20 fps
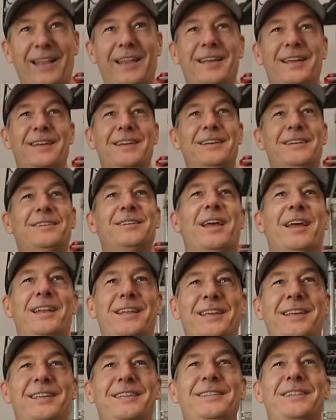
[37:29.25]
it,
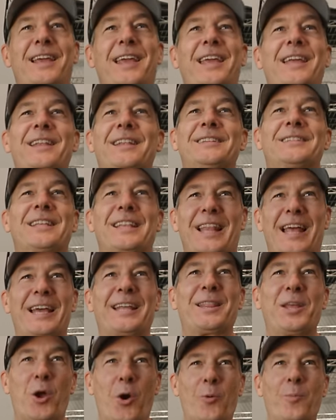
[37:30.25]
and he doesn't
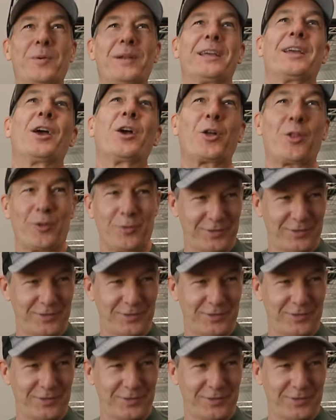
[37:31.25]
like the opening and